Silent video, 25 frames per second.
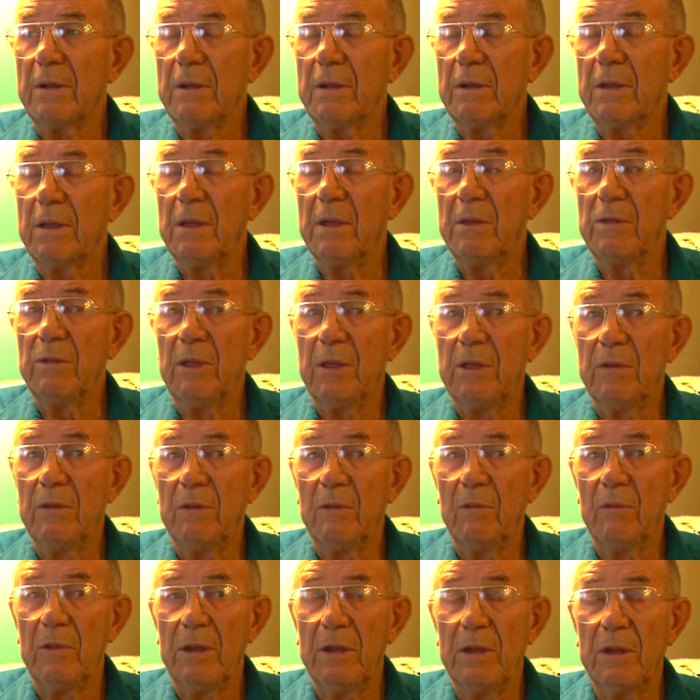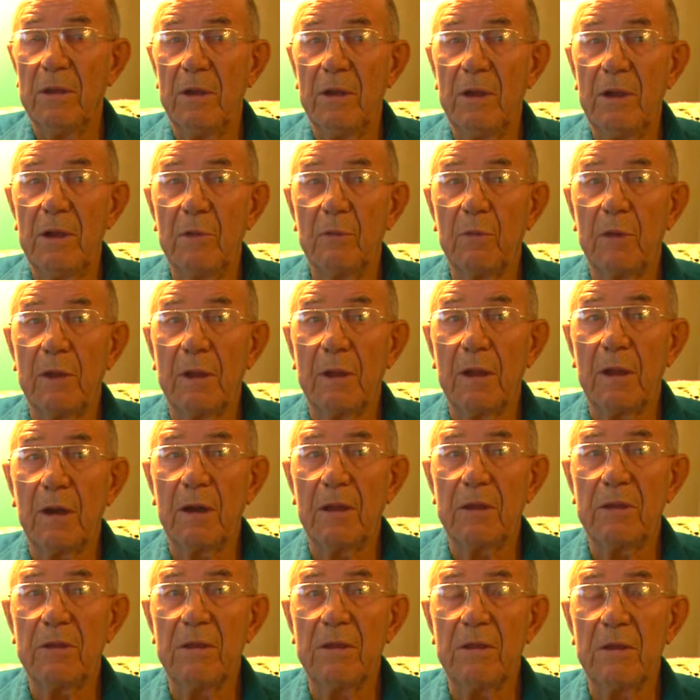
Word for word: and in there we got